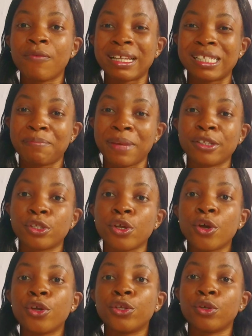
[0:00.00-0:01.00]
overspent
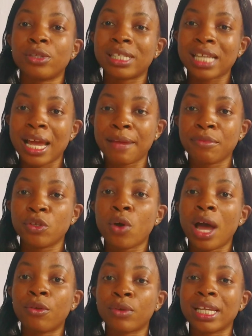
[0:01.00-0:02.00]
your time,
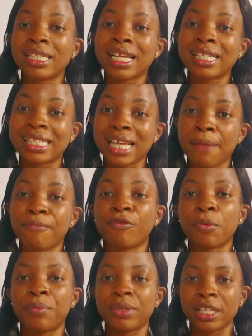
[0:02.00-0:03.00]
your allocated time
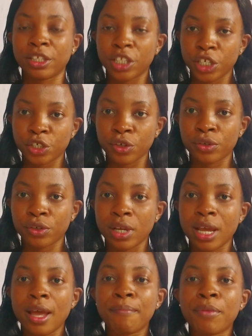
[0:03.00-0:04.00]
for presentation,
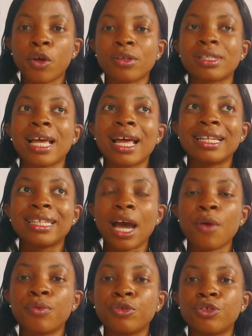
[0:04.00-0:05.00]
because
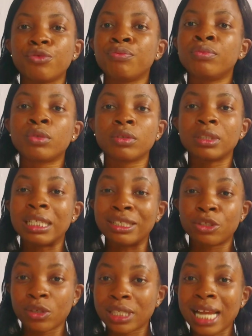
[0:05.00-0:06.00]
that would
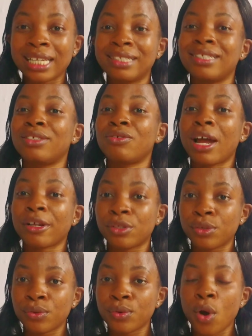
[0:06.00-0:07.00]
totally
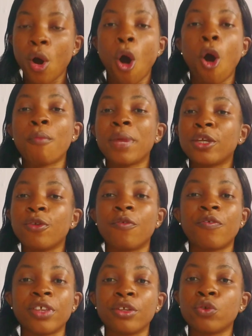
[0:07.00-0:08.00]
distract you or make you
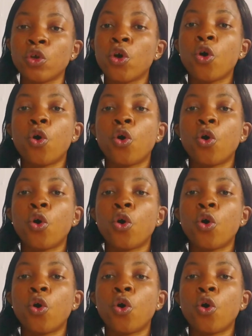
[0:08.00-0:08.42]
feel